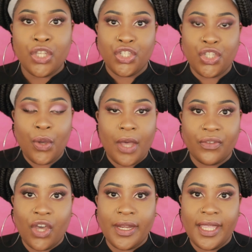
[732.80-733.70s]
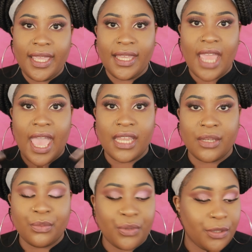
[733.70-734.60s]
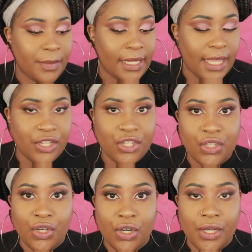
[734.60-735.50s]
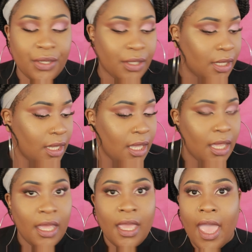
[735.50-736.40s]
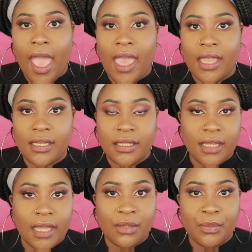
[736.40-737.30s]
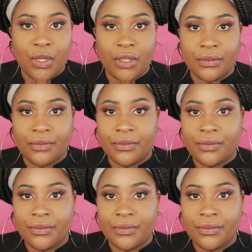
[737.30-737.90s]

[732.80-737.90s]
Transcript: So I've gone ahead and put my lashes on and done a bit of